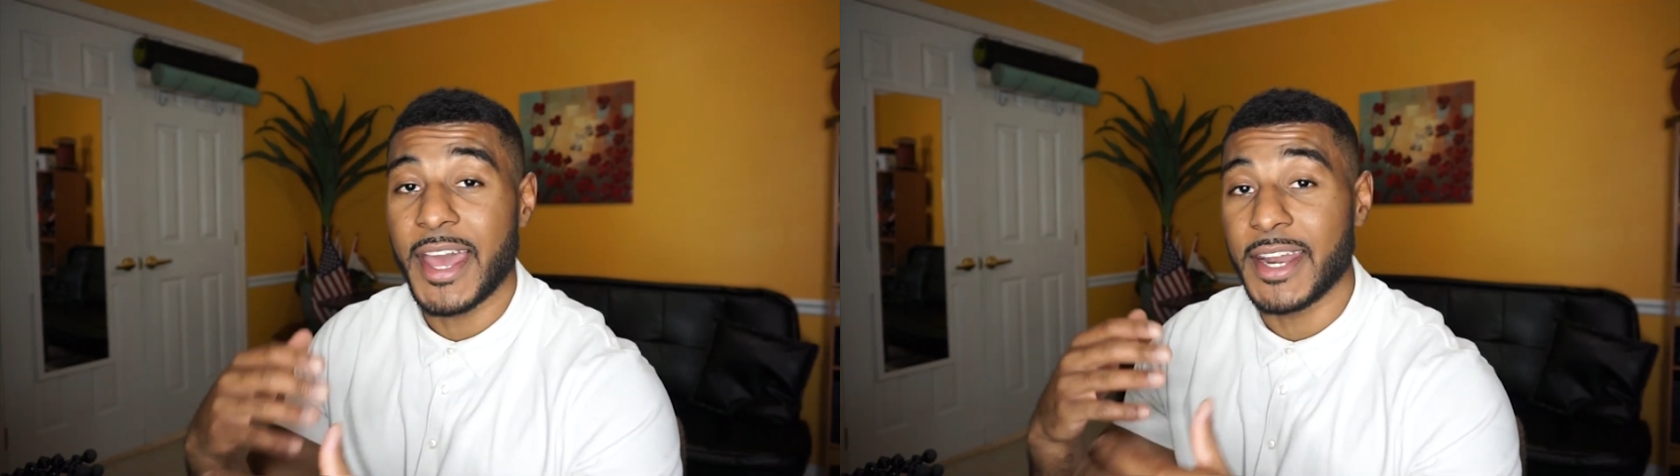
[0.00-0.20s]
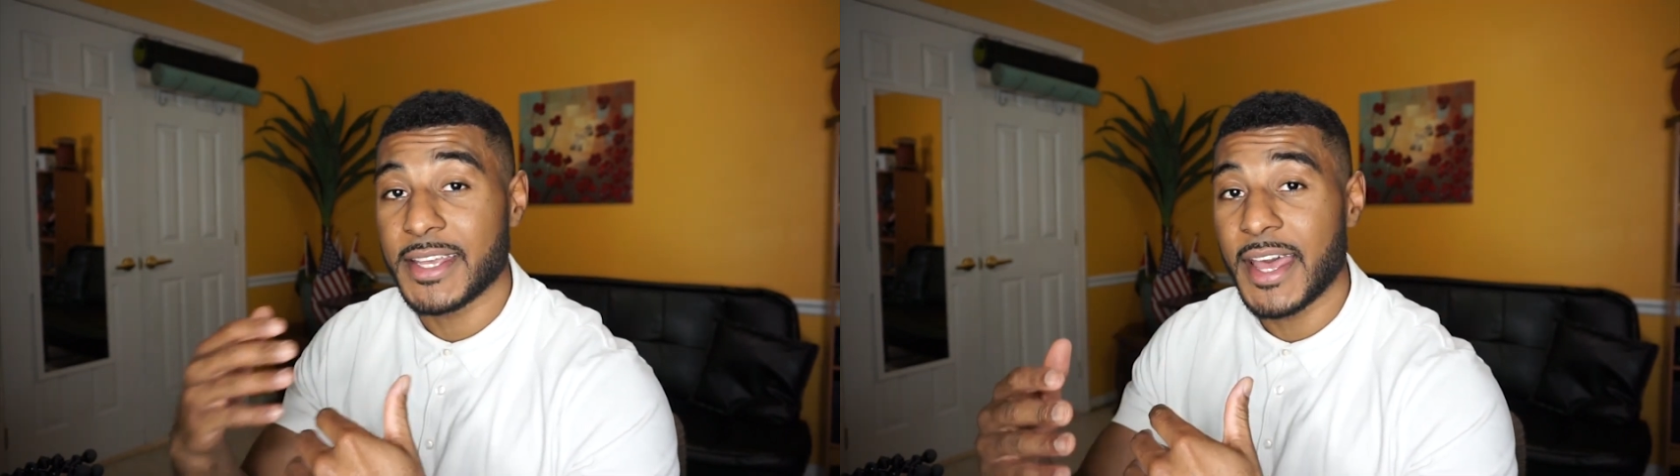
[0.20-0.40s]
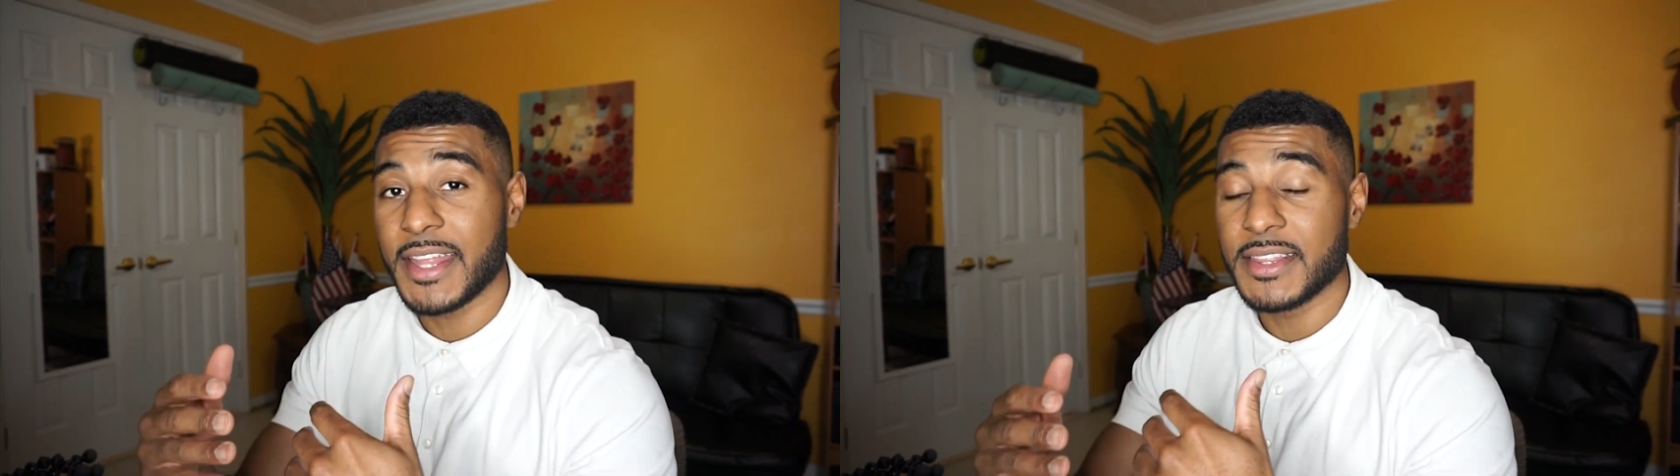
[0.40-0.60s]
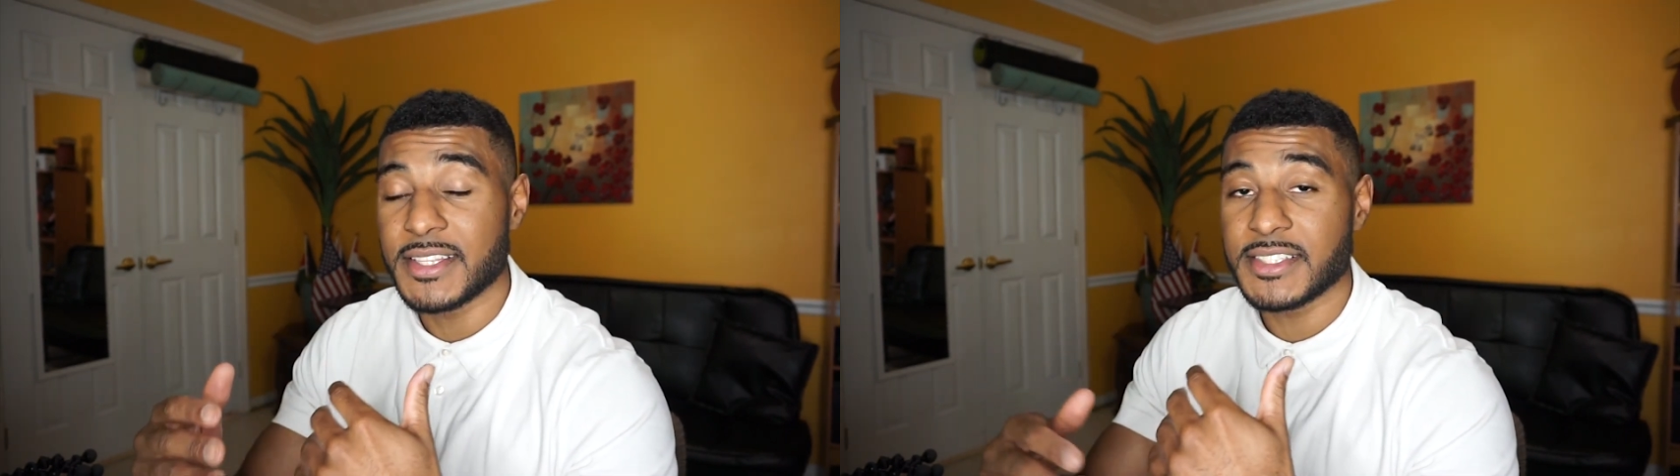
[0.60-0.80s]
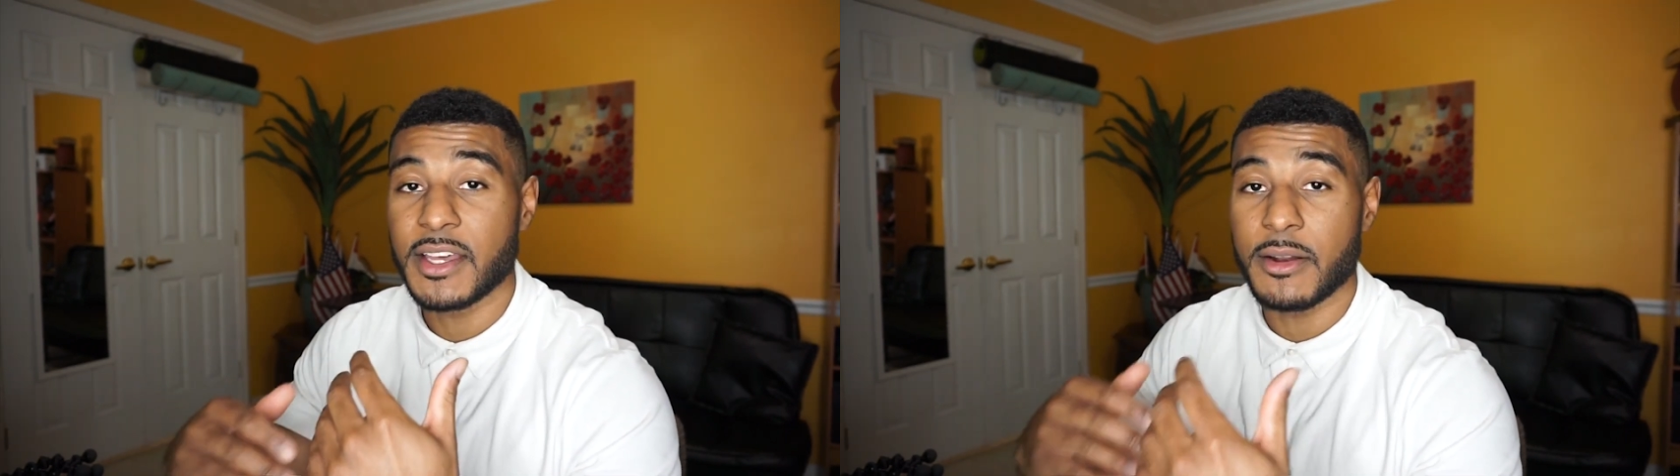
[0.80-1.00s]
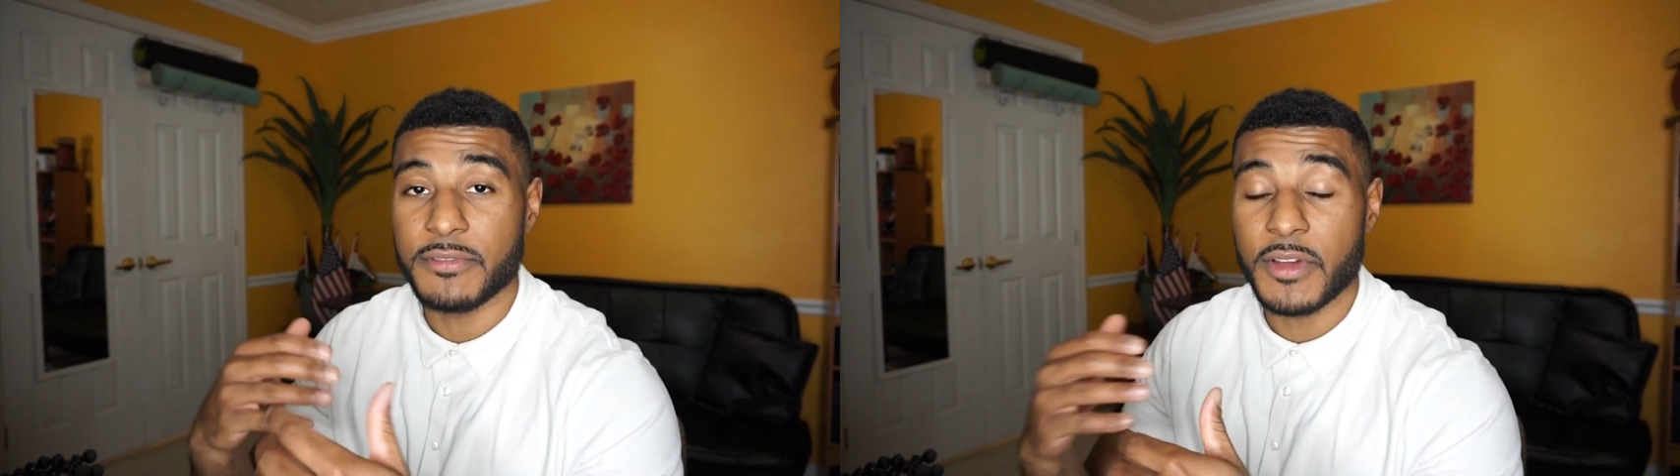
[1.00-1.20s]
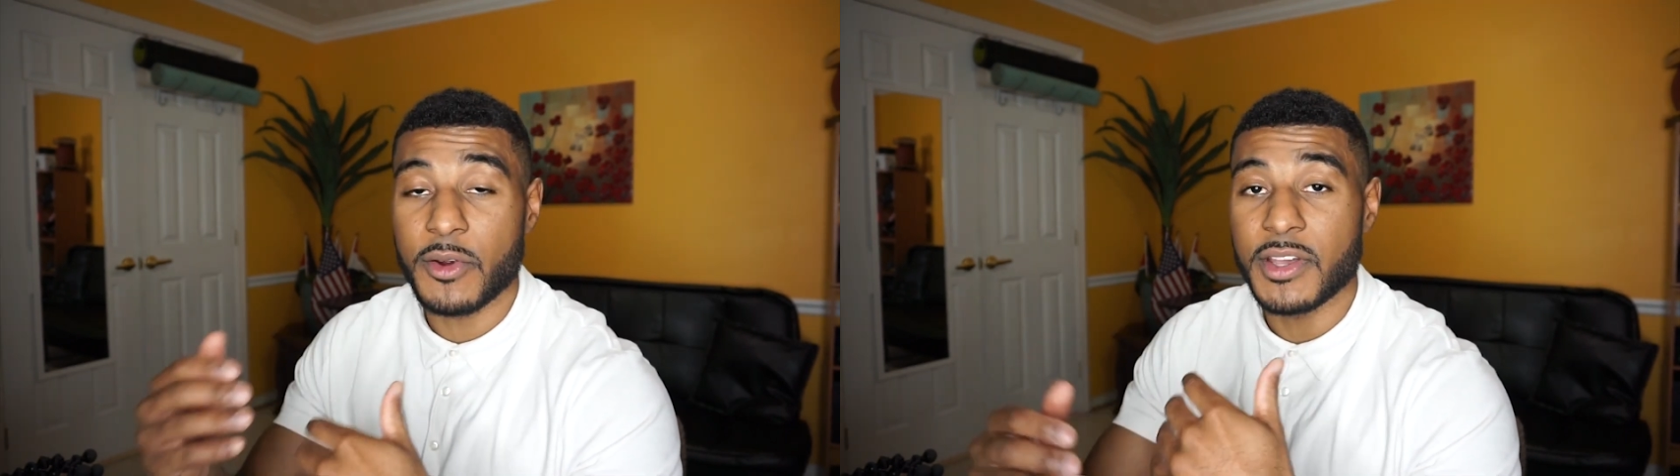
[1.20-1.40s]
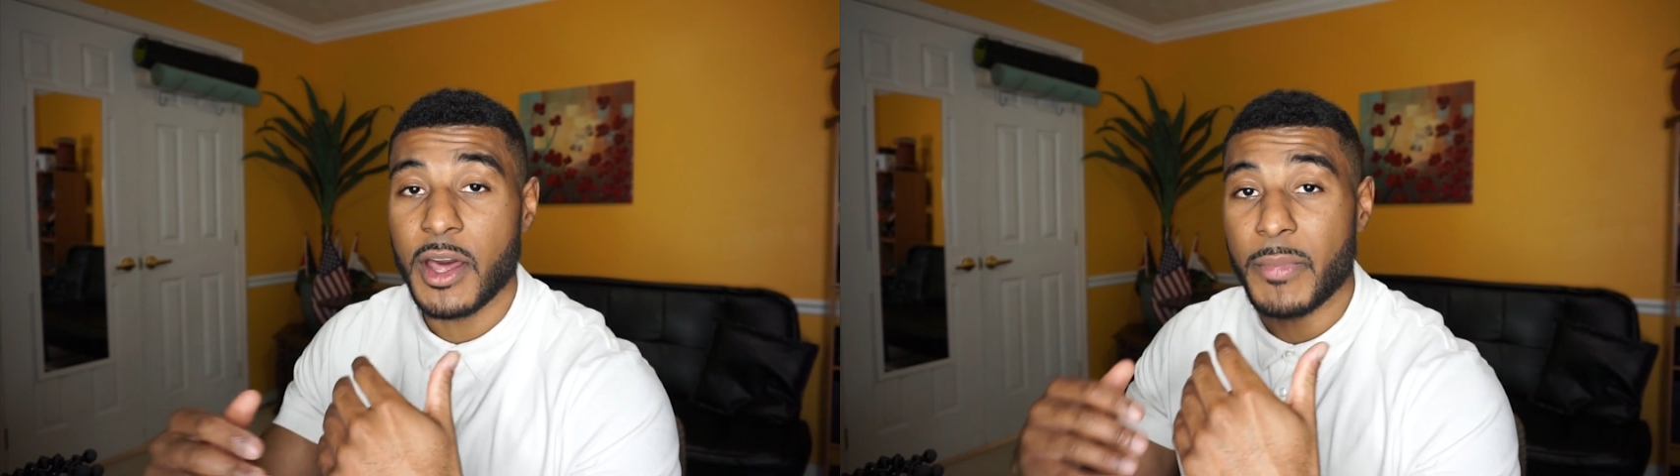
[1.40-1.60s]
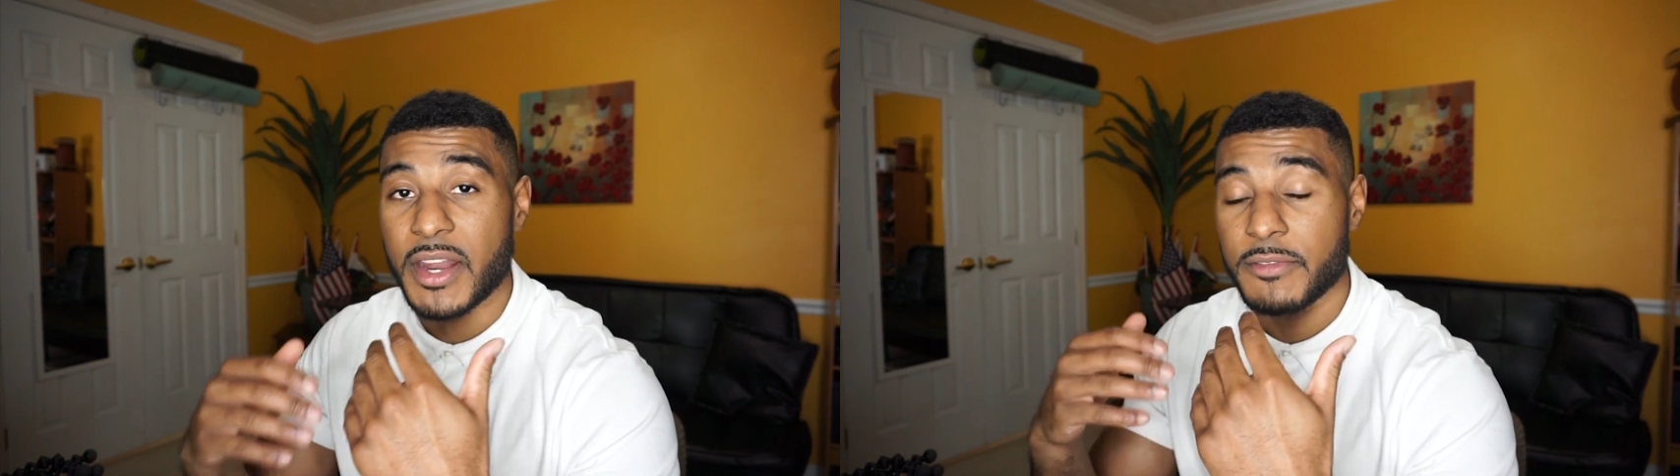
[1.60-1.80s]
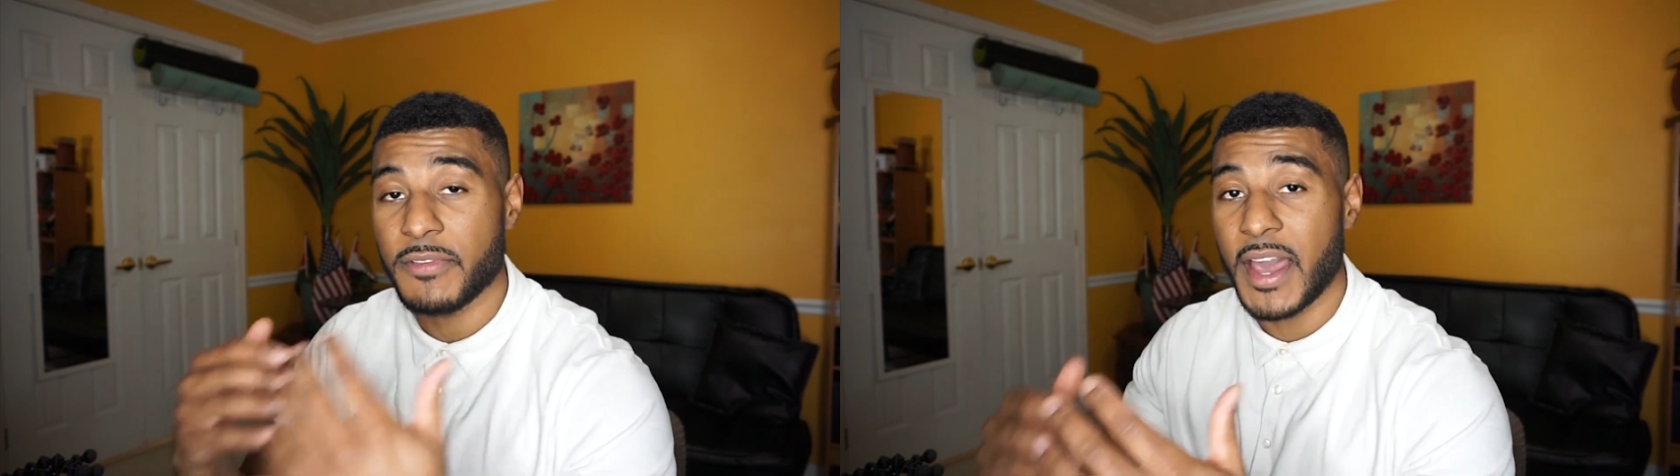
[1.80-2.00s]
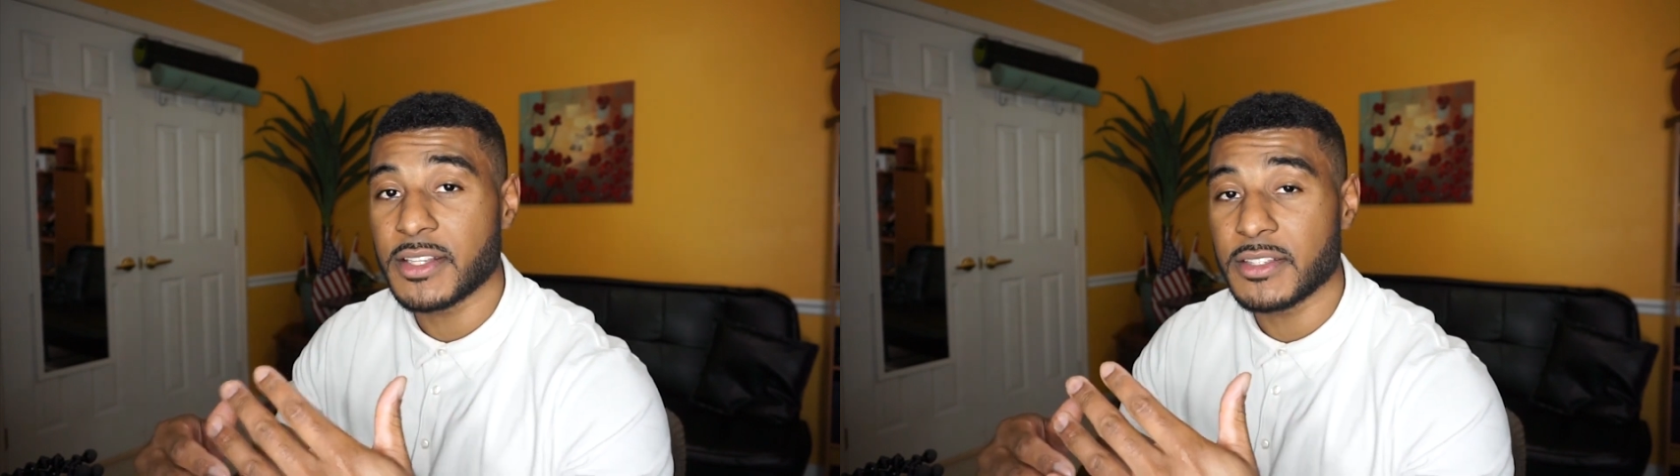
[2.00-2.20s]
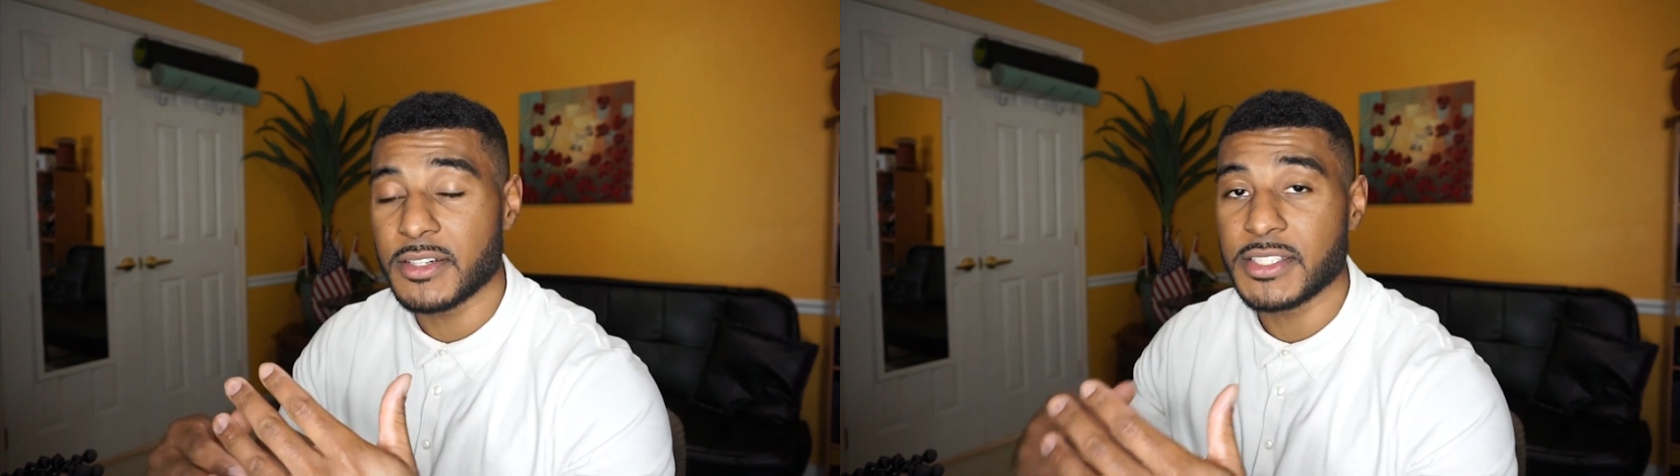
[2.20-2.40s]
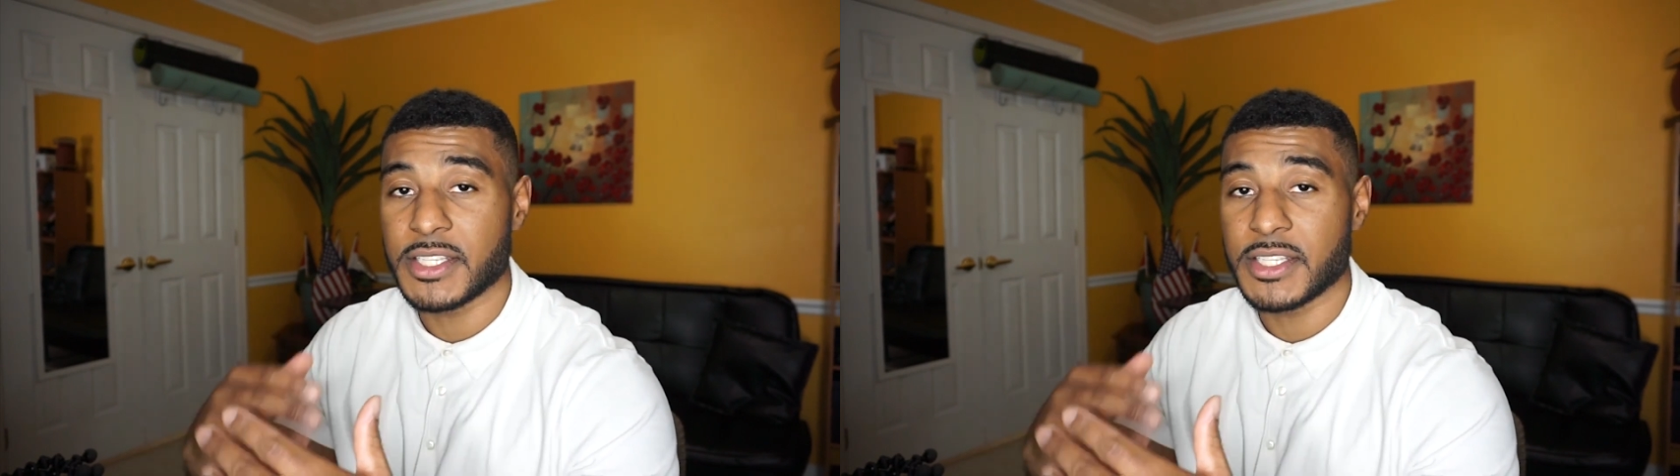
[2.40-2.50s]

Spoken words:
And again, this is going to vary on many factors.